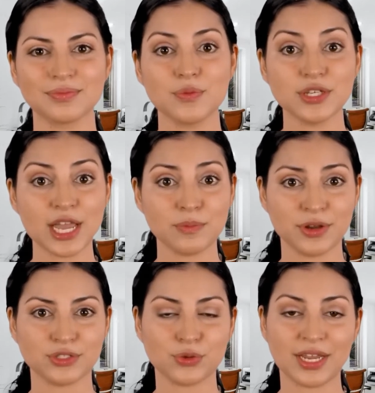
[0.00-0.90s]
What
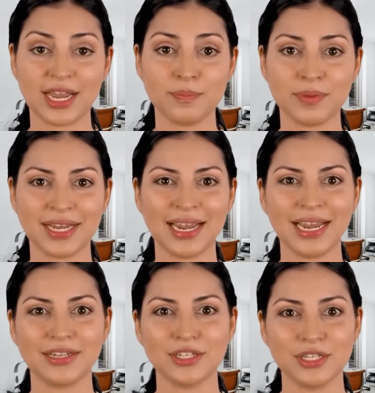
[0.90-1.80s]
happens when AMPK
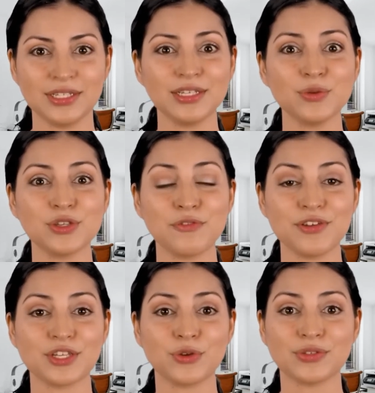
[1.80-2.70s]
induces
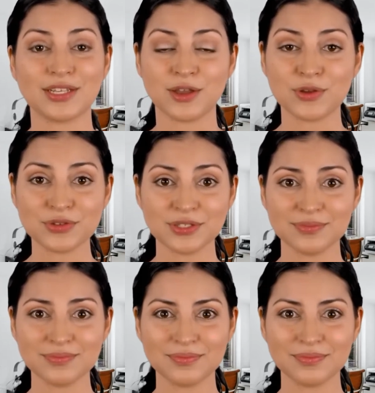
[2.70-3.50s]
autophagy on cells?